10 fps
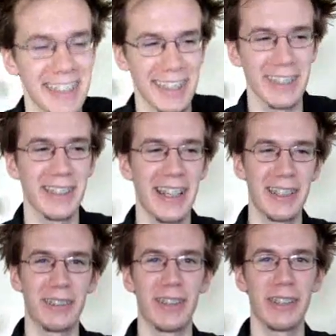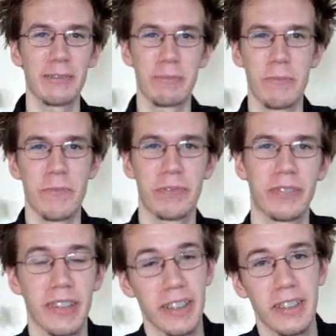So anyway,
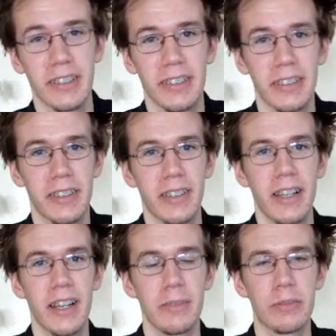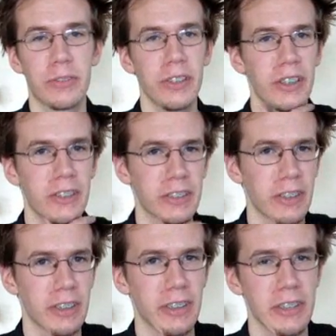before you were
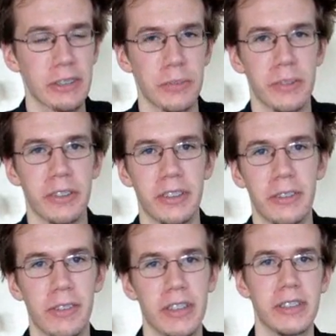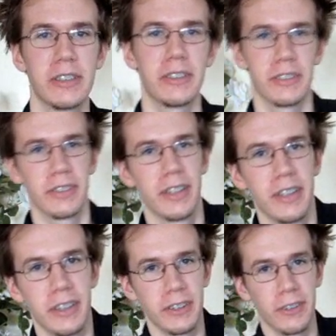talking also about you wanted to do
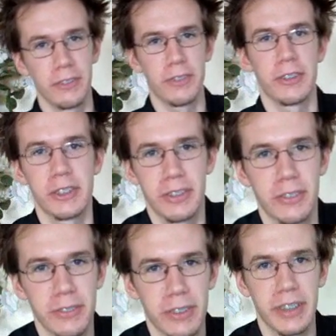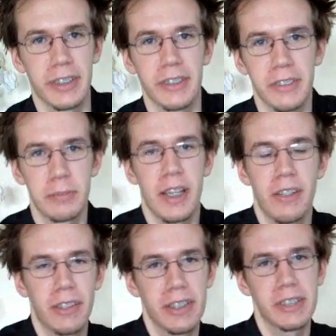your own version of like
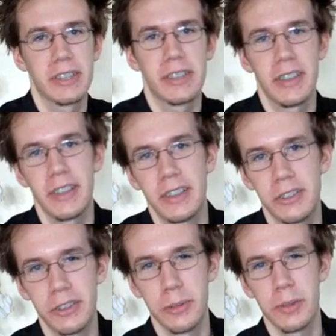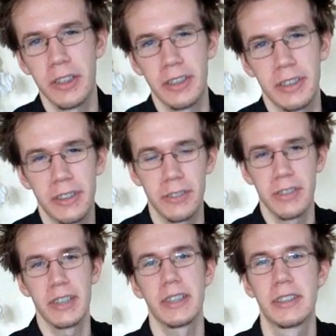piano lessons, hey, in German, I think it
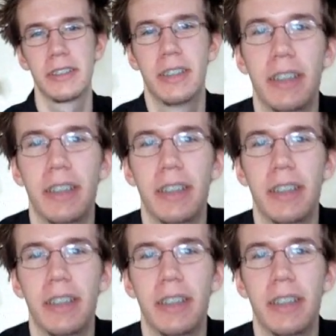was.